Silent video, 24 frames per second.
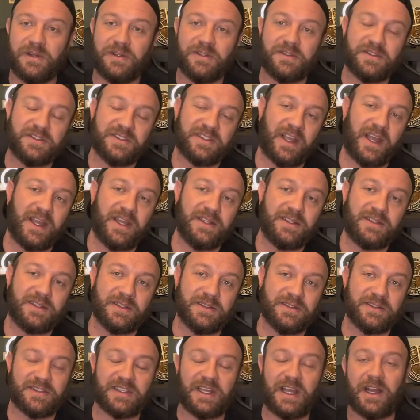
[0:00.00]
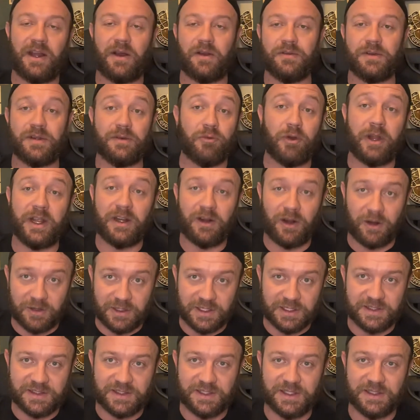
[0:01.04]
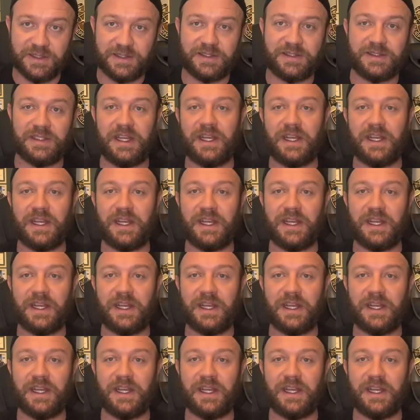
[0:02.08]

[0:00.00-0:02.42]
sight and sound and radar distance,